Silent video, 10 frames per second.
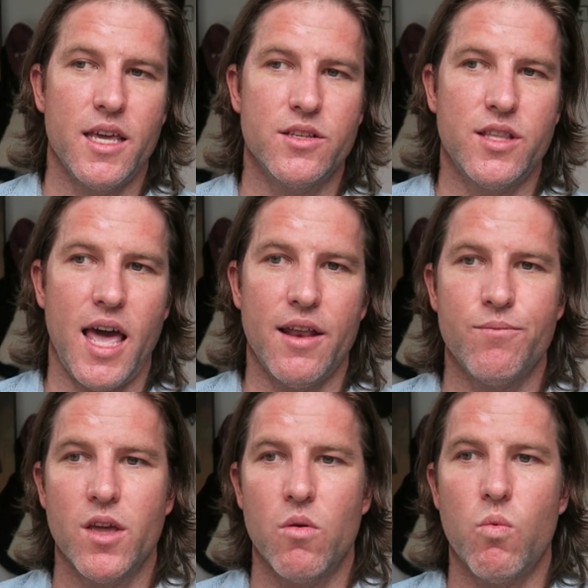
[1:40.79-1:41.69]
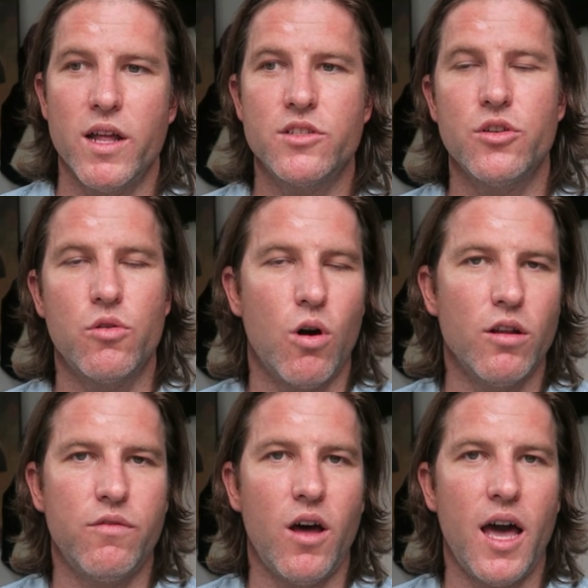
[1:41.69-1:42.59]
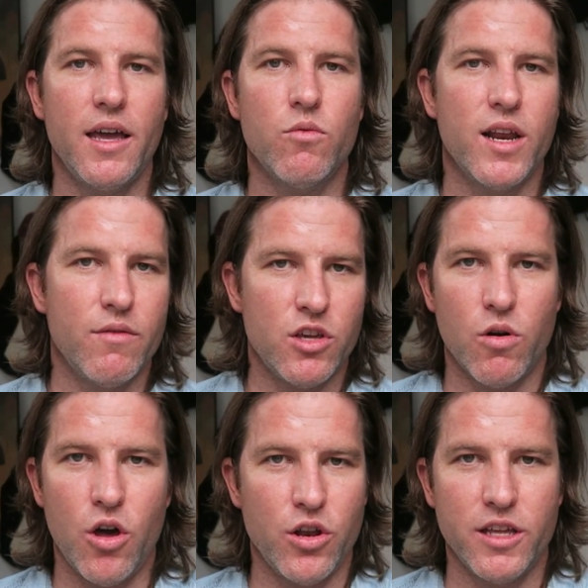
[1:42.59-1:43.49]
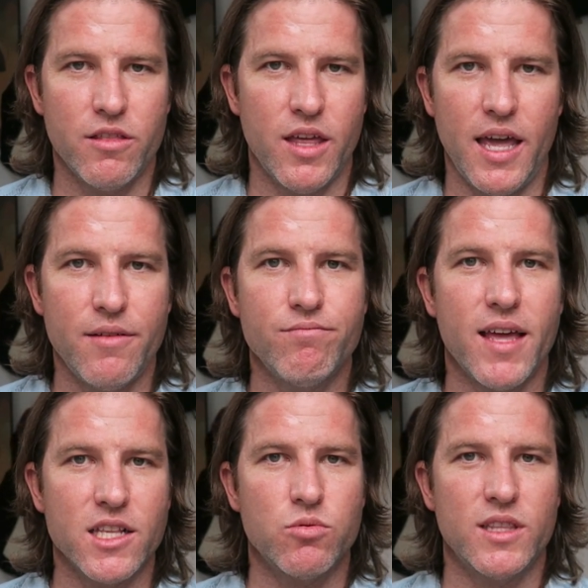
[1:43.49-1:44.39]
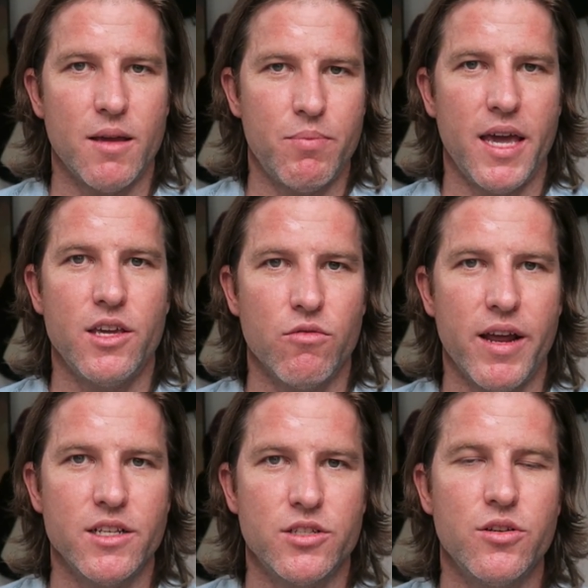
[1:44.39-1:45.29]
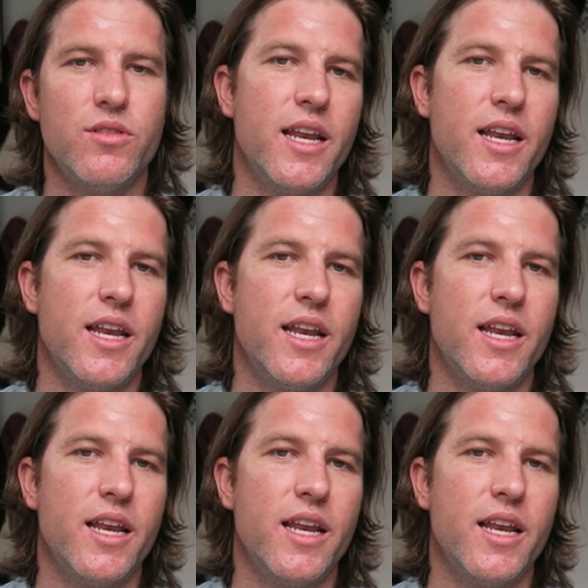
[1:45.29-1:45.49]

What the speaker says: is that once you qualify, whatever you are earning then, that's what they peg your rent to.